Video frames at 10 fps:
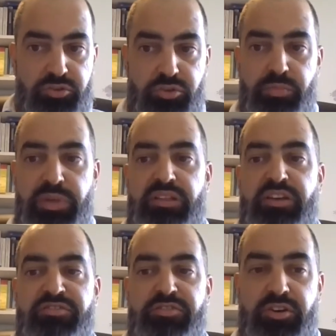to build
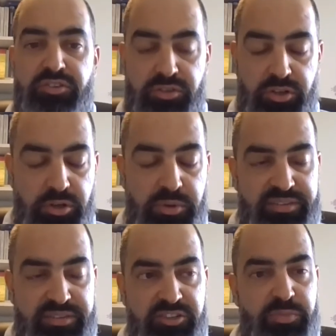the first global
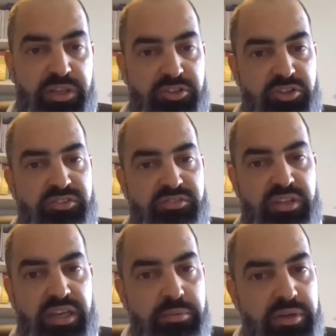tax expenditures
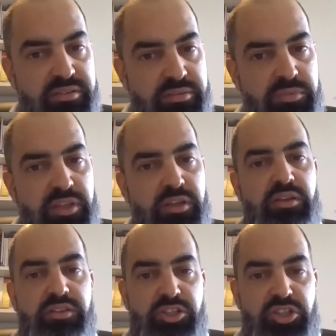database,
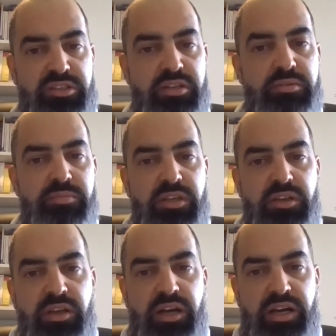the GTED,
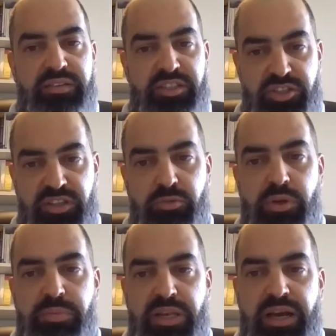and the GTED
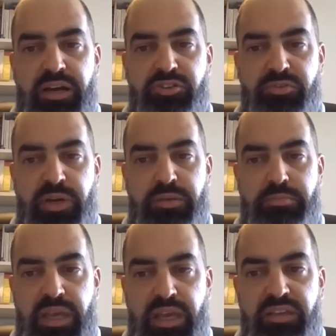will be launched by
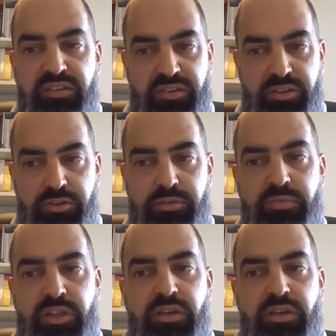May this year.